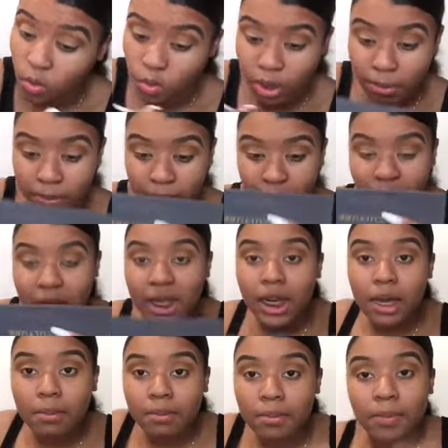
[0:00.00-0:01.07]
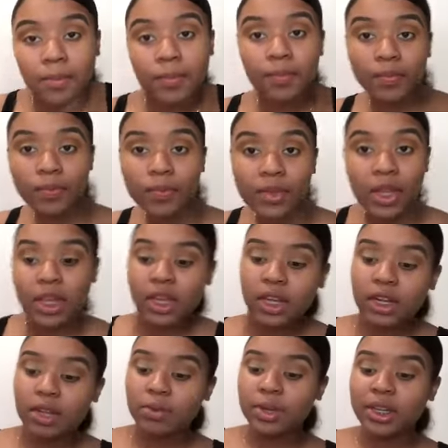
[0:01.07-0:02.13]
rumble it up.
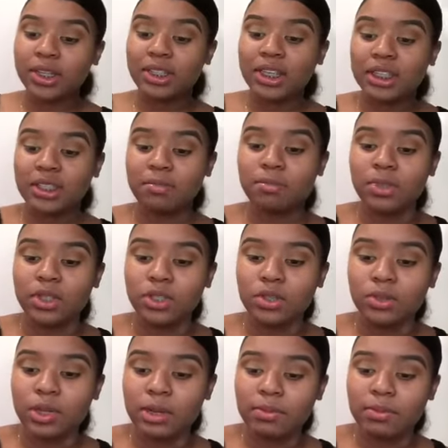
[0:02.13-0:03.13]
Then we're going to take some blue.